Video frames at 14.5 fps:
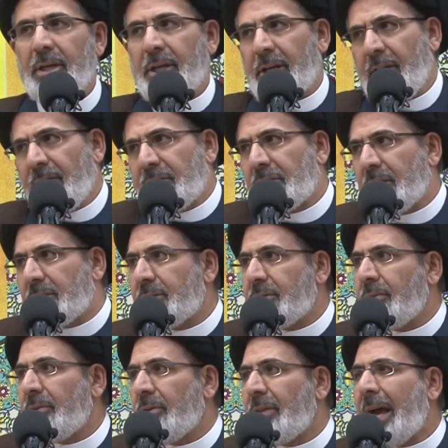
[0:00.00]
gives us
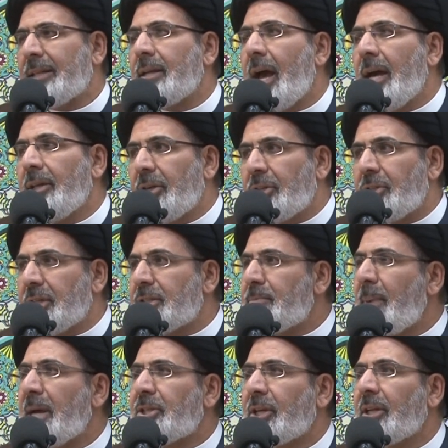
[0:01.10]
that energy,
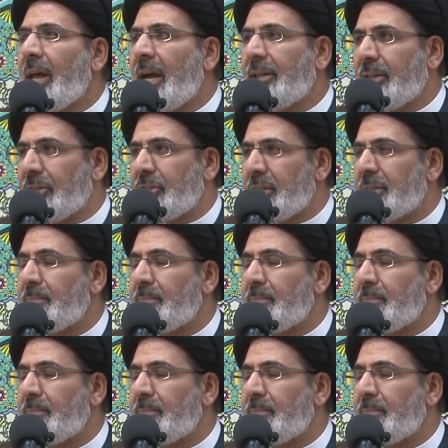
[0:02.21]
special energy,